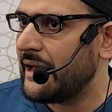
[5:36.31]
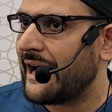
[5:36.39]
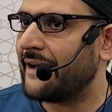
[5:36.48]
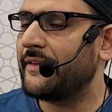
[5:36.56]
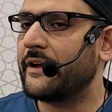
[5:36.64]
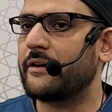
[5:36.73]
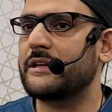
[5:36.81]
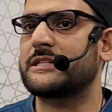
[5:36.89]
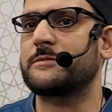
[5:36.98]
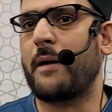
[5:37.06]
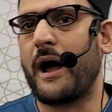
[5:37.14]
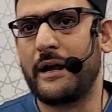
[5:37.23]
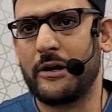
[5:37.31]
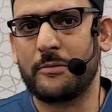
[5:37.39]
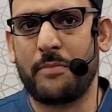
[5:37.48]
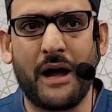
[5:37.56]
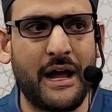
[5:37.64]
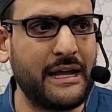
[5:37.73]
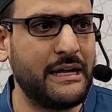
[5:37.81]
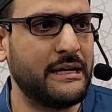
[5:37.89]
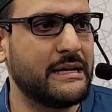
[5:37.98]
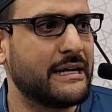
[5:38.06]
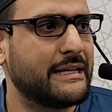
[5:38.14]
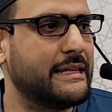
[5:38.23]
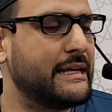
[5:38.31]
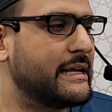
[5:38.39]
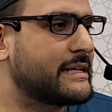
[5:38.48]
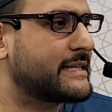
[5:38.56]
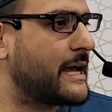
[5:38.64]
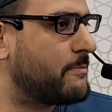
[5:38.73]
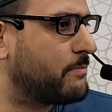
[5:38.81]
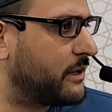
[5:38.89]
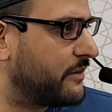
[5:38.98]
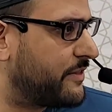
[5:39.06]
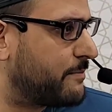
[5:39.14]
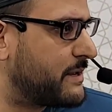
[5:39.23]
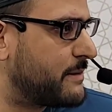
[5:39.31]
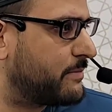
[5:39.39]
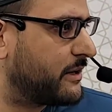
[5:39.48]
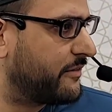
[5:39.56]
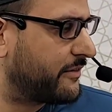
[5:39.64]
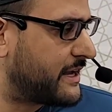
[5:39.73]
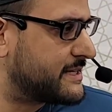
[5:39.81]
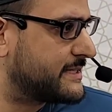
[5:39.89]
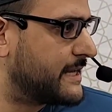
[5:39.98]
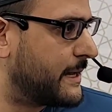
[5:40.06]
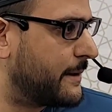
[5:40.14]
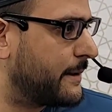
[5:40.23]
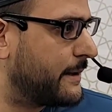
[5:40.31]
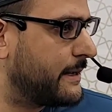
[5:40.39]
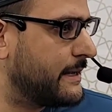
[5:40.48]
and they're inspired by the example of the people of Gaza.